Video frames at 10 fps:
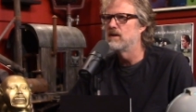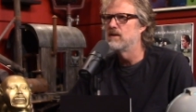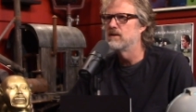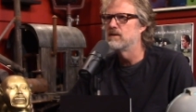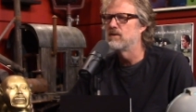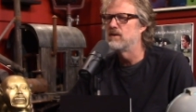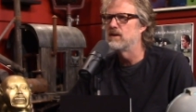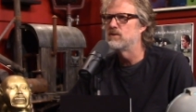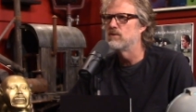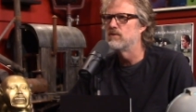I think the
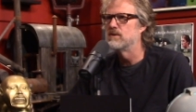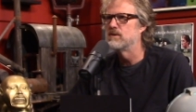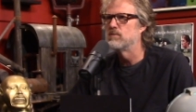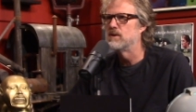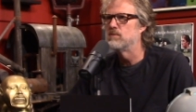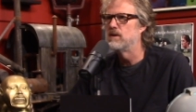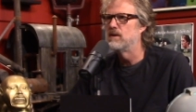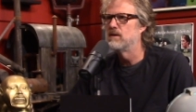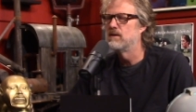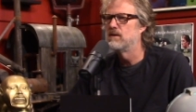theatrical version is much better.